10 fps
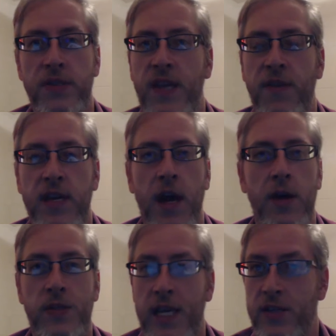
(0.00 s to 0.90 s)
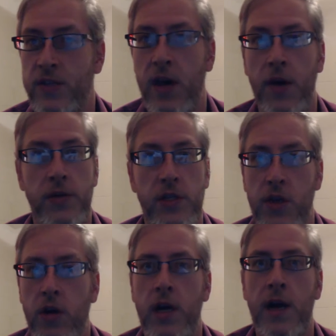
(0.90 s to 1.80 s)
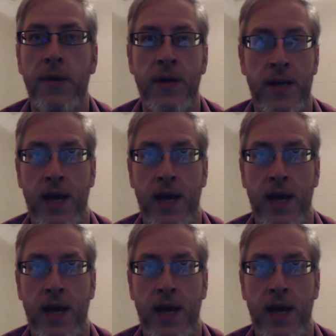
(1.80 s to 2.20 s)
Pacific Coast, East Coast, Europe,